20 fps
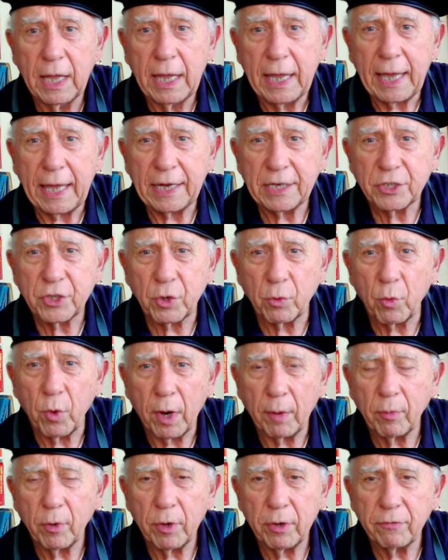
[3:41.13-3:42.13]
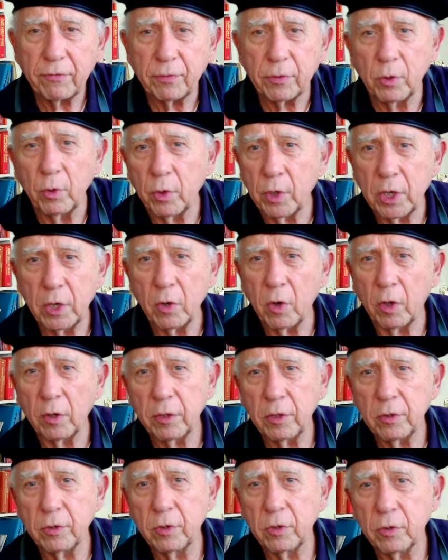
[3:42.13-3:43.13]
And it's a rubbery fluid, and all
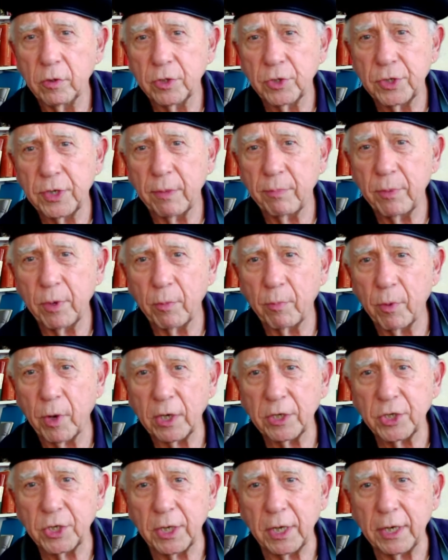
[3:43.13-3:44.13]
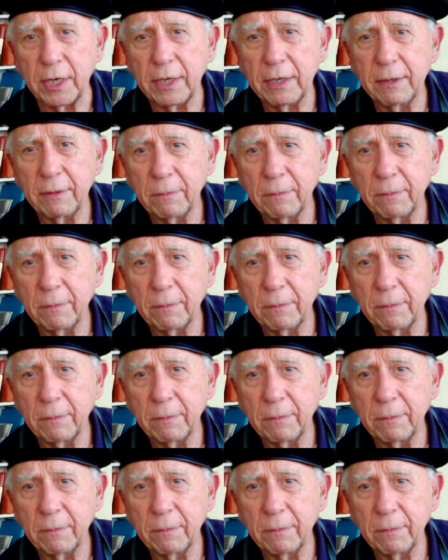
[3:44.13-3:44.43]
you do is dip your brush in it